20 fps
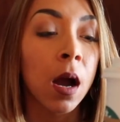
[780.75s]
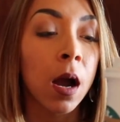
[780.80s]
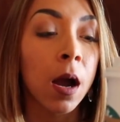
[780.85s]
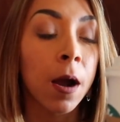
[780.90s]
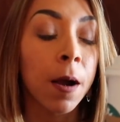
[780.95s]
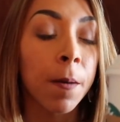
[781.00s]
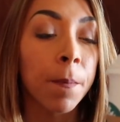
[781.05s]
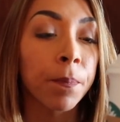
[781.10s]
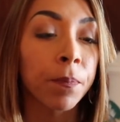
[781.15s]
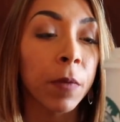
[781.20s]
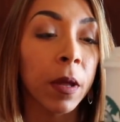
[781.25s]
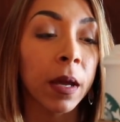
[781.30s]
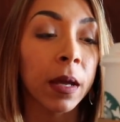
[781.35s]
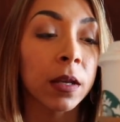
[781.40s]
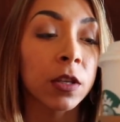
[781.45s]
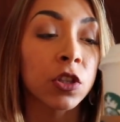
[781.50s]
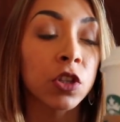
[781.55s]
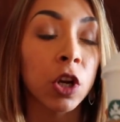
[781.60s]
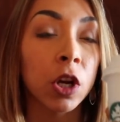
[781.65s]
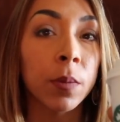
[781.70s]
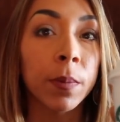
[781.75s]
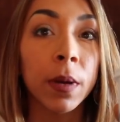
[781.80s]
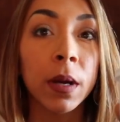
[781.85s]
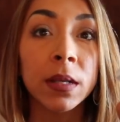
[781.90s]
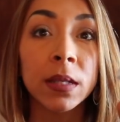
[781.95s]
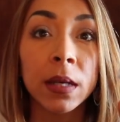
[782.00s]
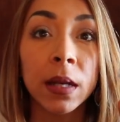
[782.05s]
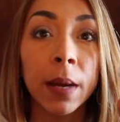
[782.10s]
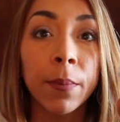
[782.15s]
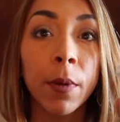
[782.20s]
Um, I got a
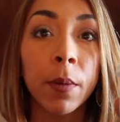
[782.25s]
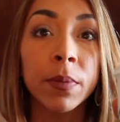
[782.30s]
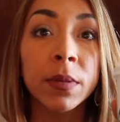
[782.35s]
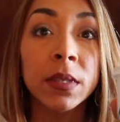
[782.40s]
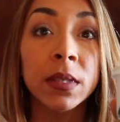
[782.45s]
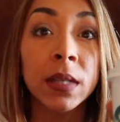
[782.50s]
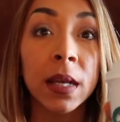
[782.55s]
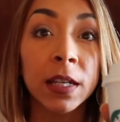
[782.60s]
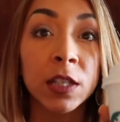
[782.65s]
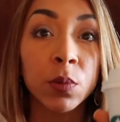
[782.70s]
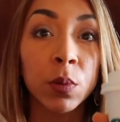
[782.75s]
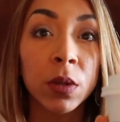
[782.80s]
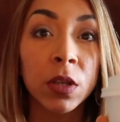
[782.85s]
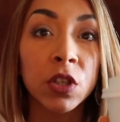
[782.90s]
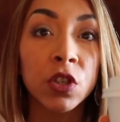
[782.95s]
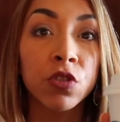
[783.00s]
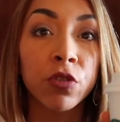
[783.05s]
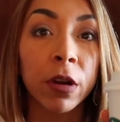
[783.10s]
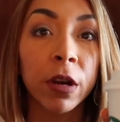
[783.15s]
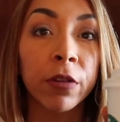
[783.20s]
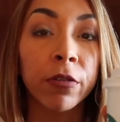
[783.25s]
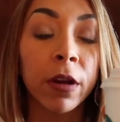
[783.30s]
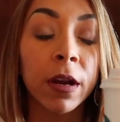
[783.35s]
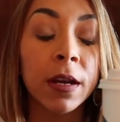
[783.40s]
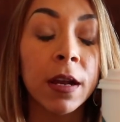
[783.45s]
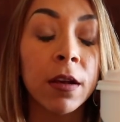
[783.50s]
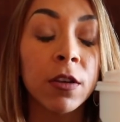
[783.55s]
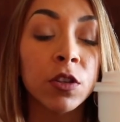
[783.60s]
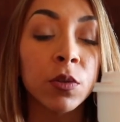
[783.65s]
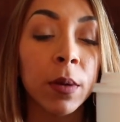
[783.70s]
Starbucks and I'm obsessed with this drink
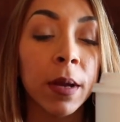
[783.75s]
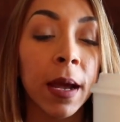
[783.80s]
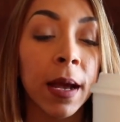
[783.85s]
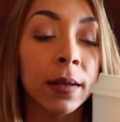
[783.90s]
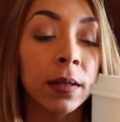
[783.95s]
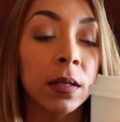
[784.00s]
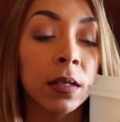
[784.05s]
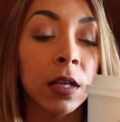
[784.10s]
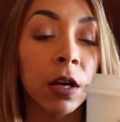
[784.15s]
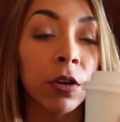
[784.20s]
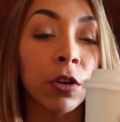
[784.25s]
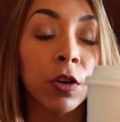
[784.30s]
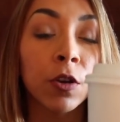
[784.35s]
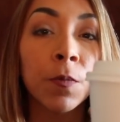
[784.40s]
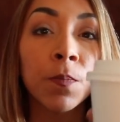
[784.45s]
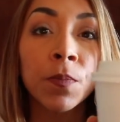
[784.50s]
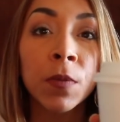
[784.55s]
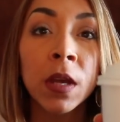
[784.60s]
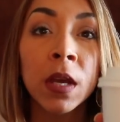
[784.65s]
right now, so I had to tell you.